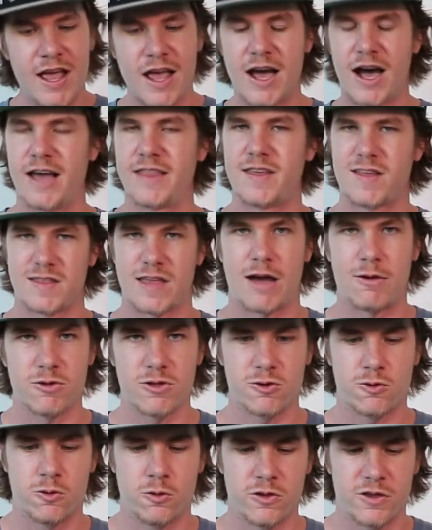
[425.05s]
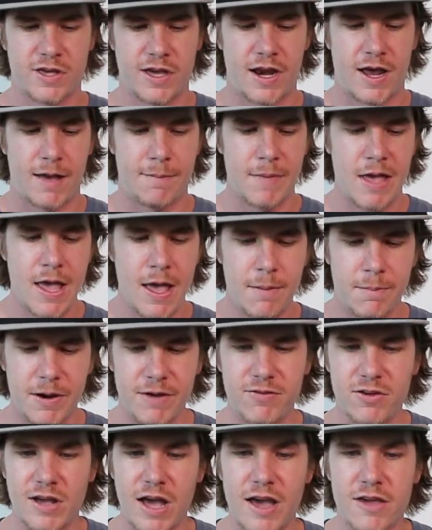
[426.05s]
I thought that was a cool setup. But
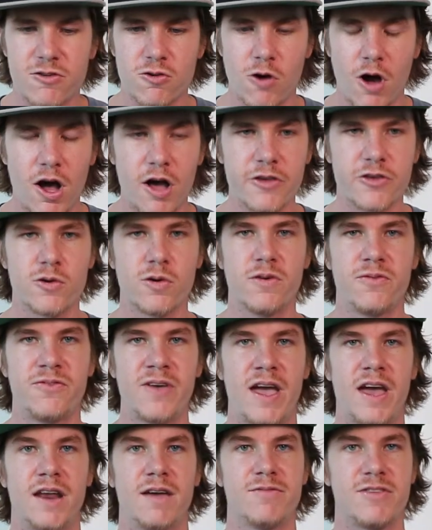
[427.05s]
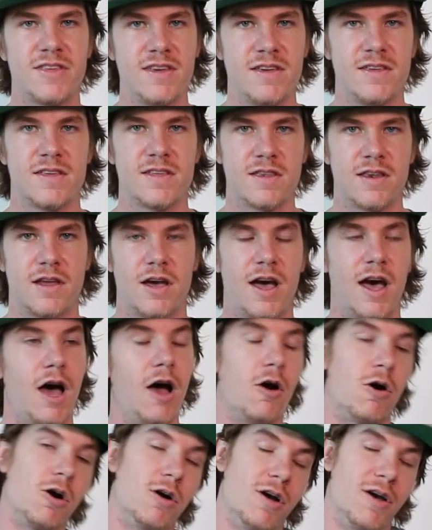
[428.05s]
if you guys are also a fan of
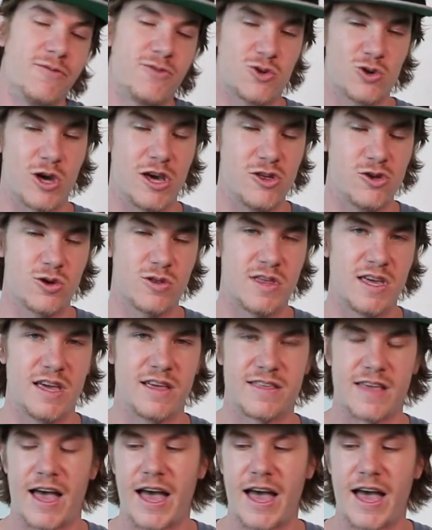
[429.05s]
of Stranger Things,